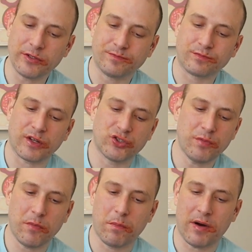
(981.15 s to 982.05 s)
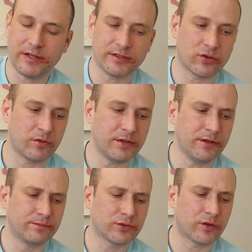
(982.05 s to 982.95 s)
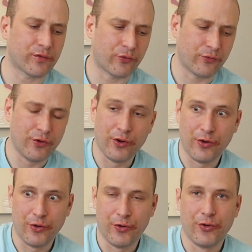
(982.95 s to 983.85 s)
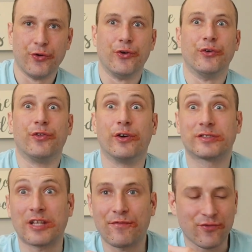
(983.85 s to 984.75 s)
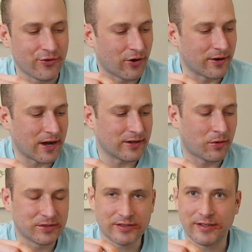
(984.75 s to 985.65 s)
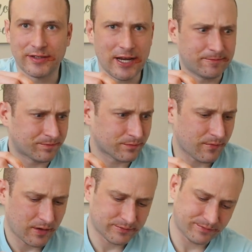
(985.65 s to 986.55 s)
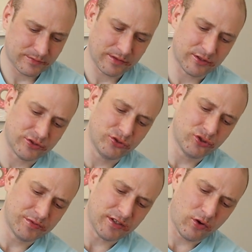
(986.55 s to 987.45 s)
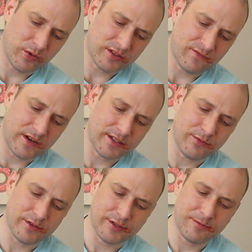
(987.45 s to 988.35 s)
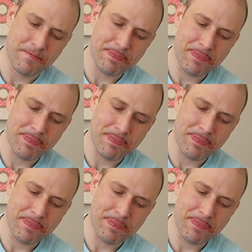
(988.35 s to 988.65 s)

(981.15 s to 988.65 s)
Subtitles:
many Super Bowl parties are gonna be because of the stuff going on. I almost said a name because YouTubers are always funky with it.